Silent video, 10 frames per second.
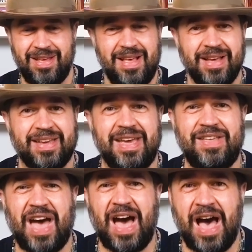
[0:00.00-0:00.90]

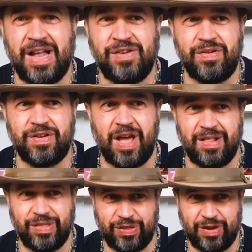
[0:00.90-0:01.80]
Keith,
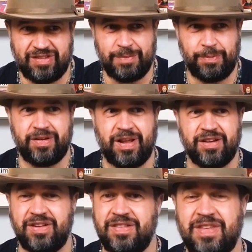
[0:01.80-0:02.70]
130
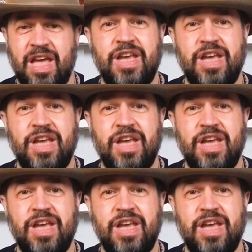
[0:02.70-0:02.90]
productions.